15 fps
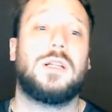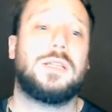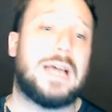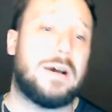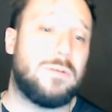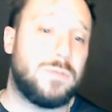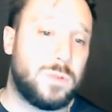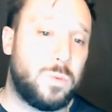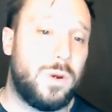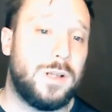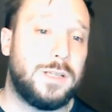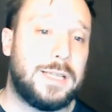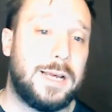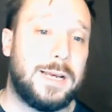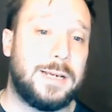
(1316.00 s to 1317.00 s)
that was
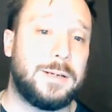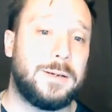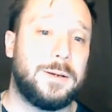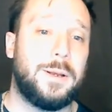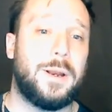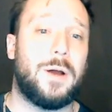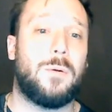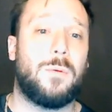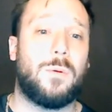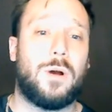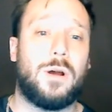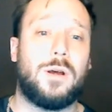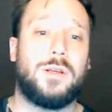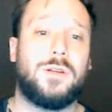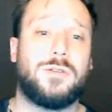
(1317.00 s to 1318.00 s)
one thing. You know,
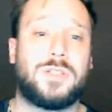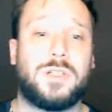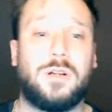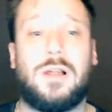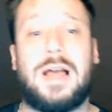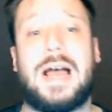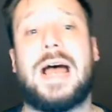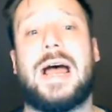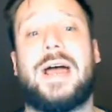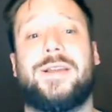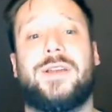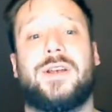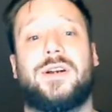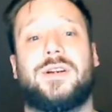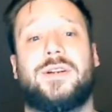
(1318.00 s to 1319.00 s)
uh, you still had
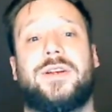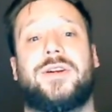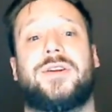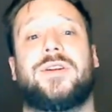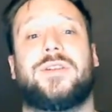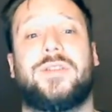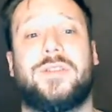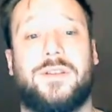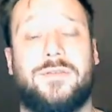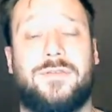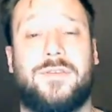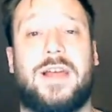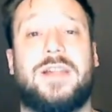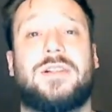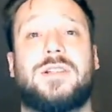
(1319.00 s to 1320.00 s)
your your de
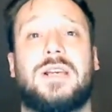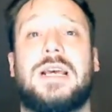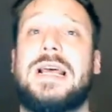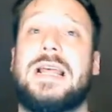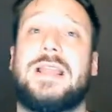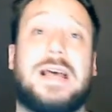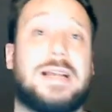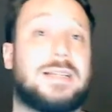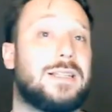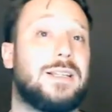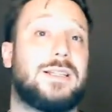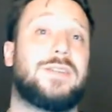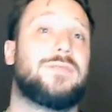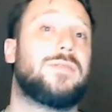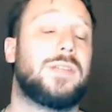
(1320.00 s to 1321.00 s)
defense. That's the
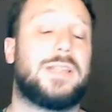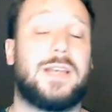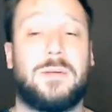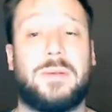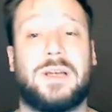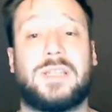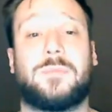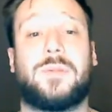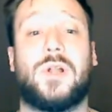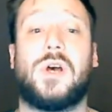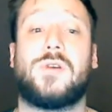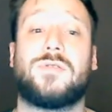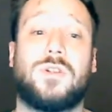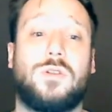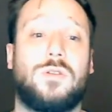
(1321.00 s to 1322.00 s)
different thing about the
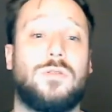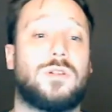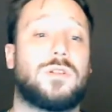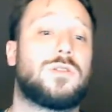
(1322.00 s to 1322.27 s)
playoffs. You lose a